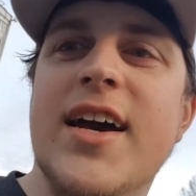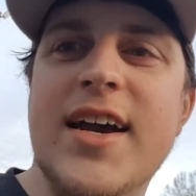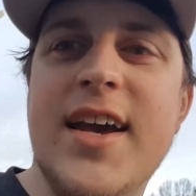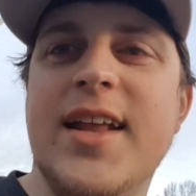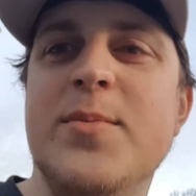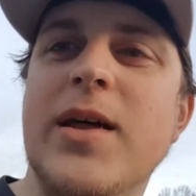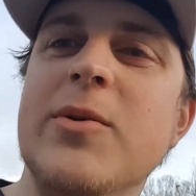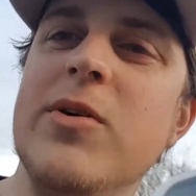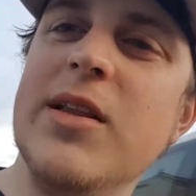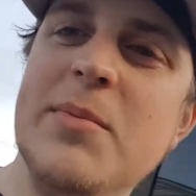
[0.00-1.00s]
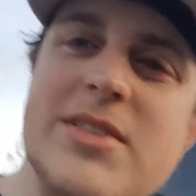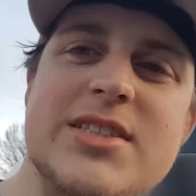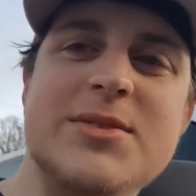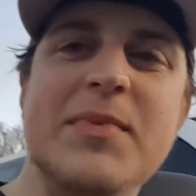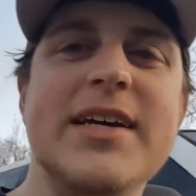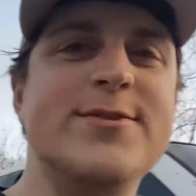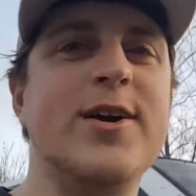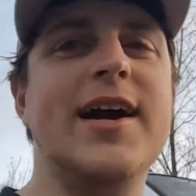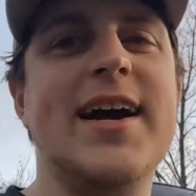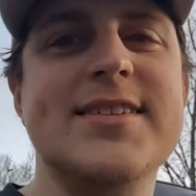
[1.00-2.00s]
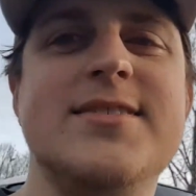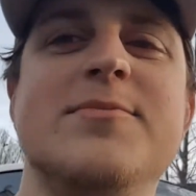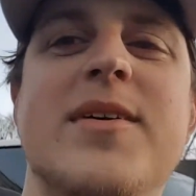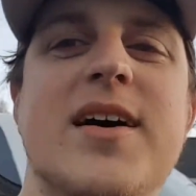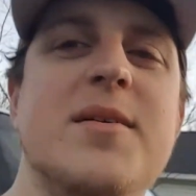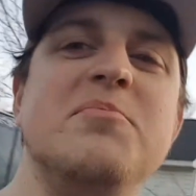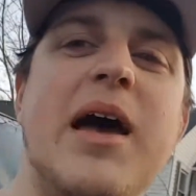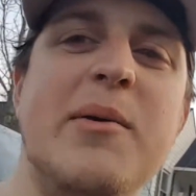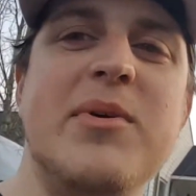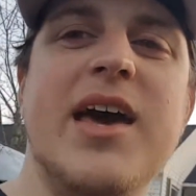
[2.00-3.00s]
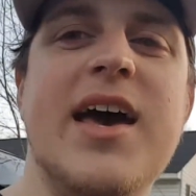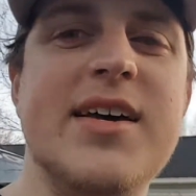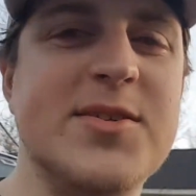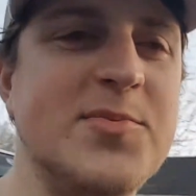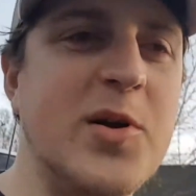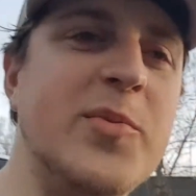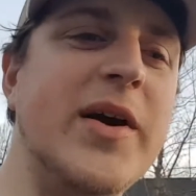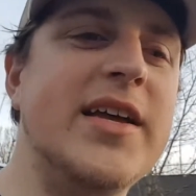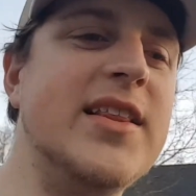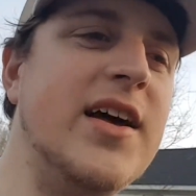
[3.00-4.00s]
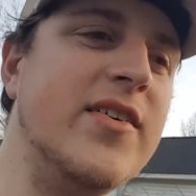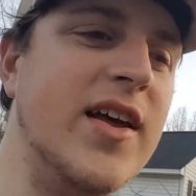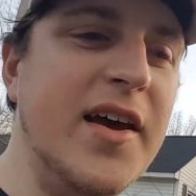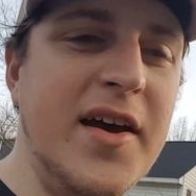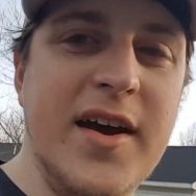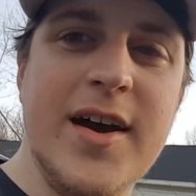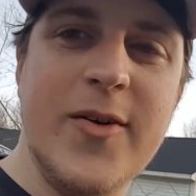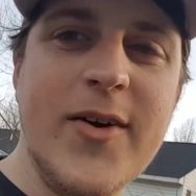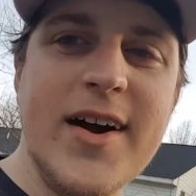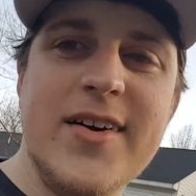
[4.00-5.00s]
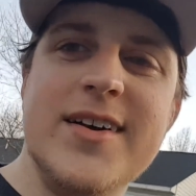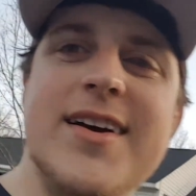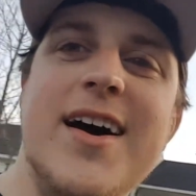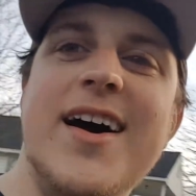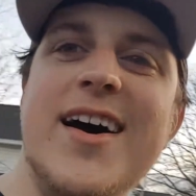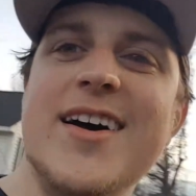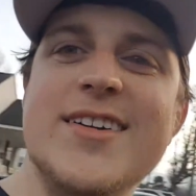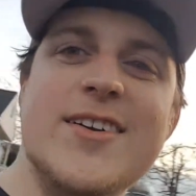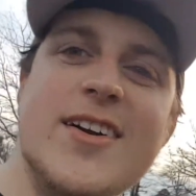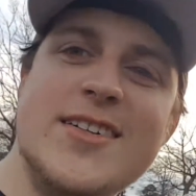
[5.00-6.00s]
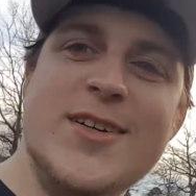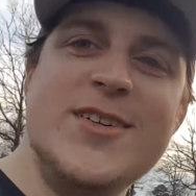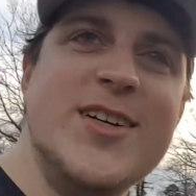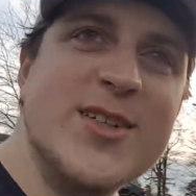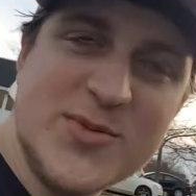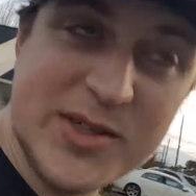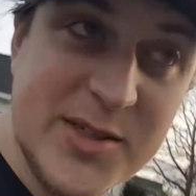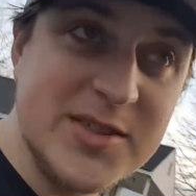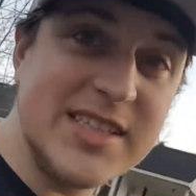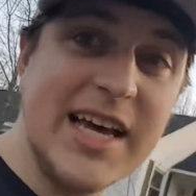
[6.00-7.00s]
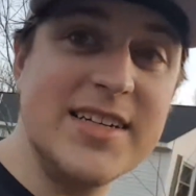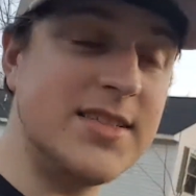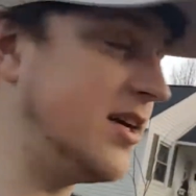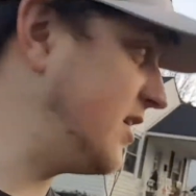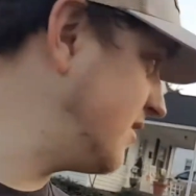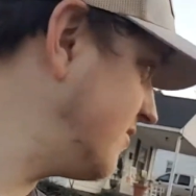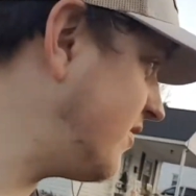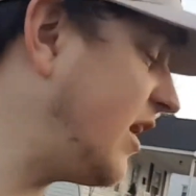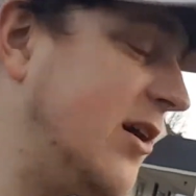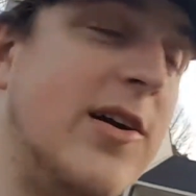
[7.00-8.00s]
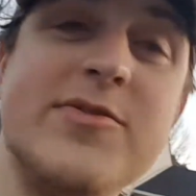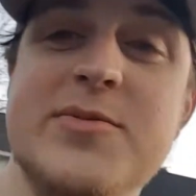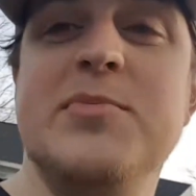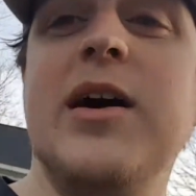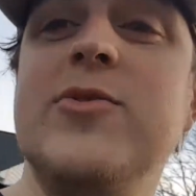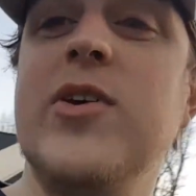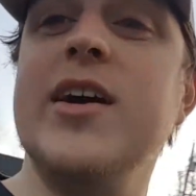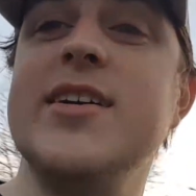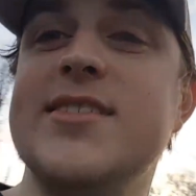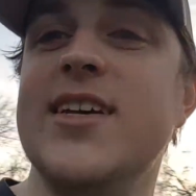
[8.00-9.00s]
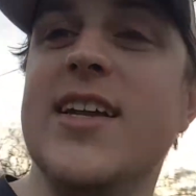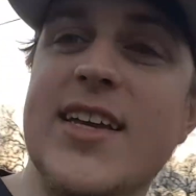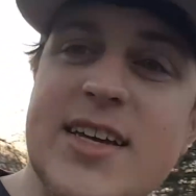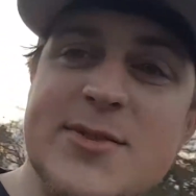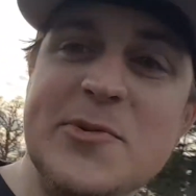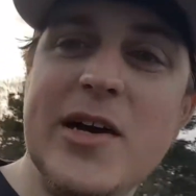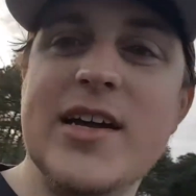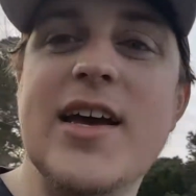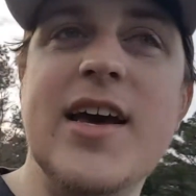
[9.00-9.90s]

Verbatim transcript: And I'm like, well, let me just make sure I got some uh, MAPP gas or propane left. Well, uh, during New Year's, we used that to fire off some bottle rockets. And guess what?